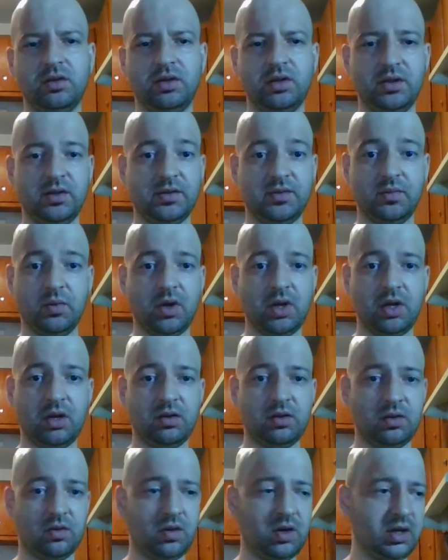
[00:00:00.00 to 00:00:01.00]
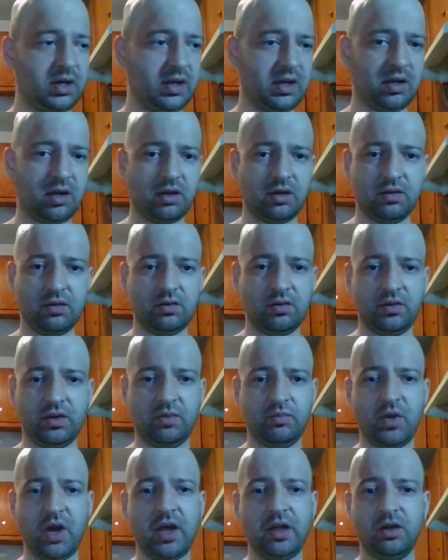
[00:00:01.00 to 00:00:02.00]
Is what the way
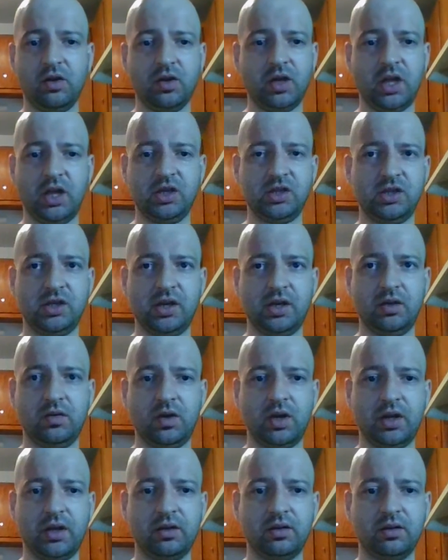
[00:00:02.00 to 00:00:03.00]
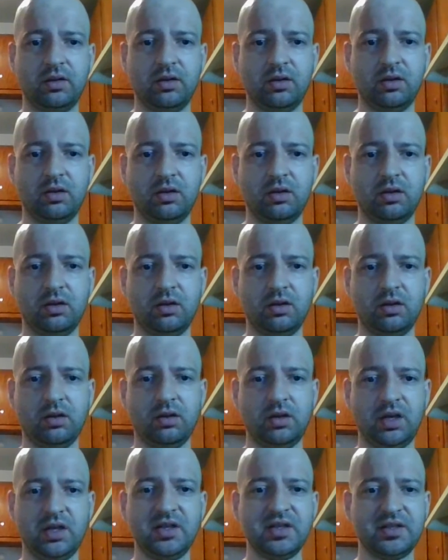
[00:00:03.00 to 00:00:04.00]
in my location anyway.
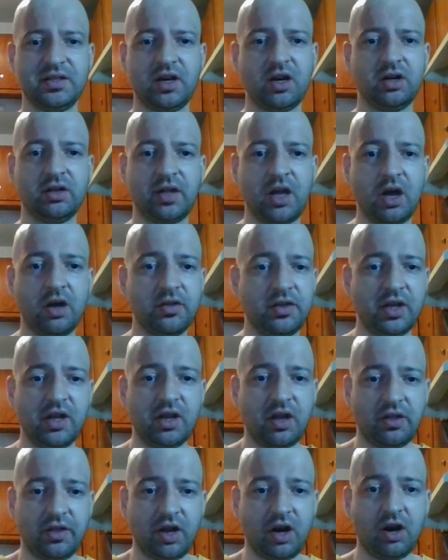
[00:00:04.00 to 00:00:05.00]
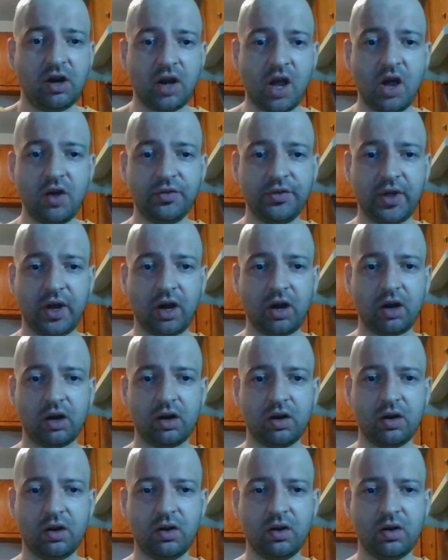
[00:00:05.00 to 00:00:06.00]
They just aren't out. They aren't out there.
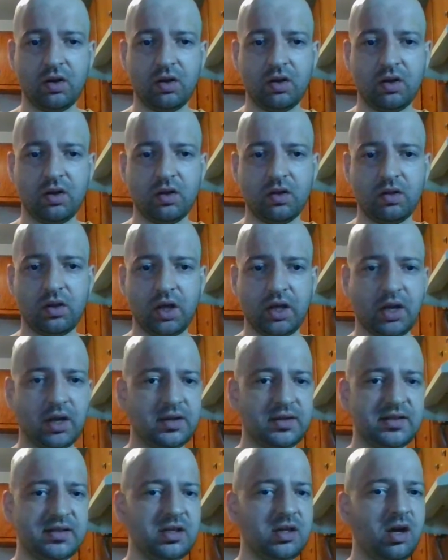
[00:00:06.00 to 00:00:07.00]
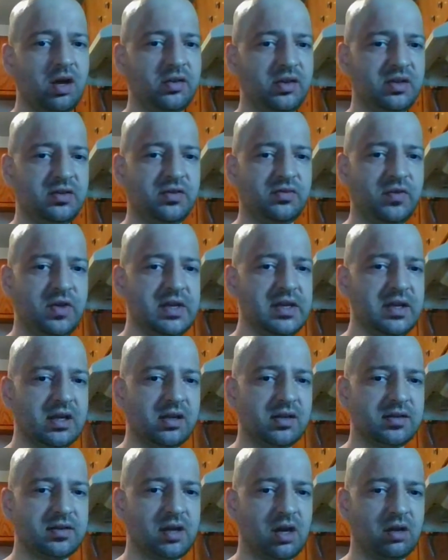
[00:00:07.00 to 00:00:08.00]
Like I see all these
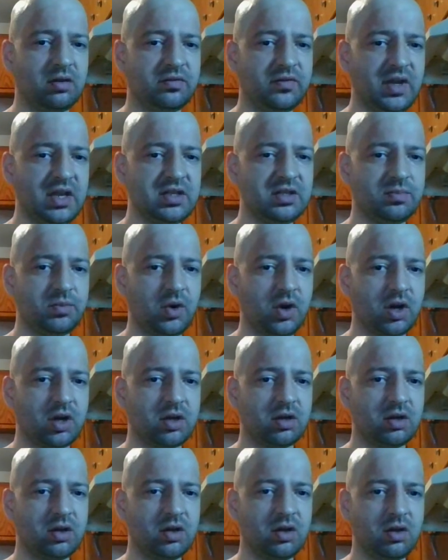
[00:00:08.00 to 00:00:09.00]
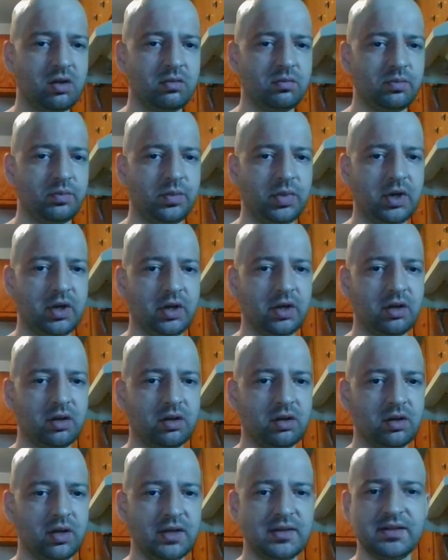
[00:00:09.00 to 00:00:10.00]
vegans on Facebook, but
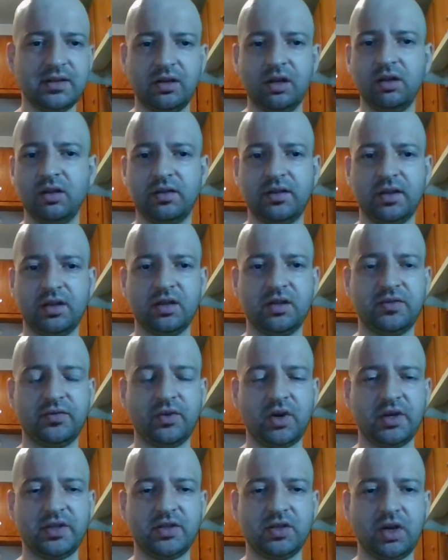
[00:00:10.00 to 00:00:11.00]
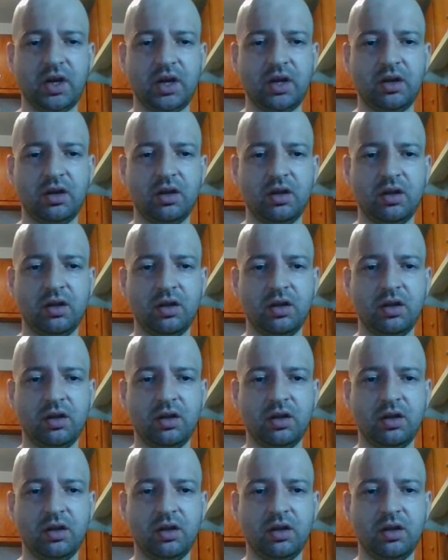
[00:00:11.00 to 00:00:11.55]
that's another thing that's frustrating.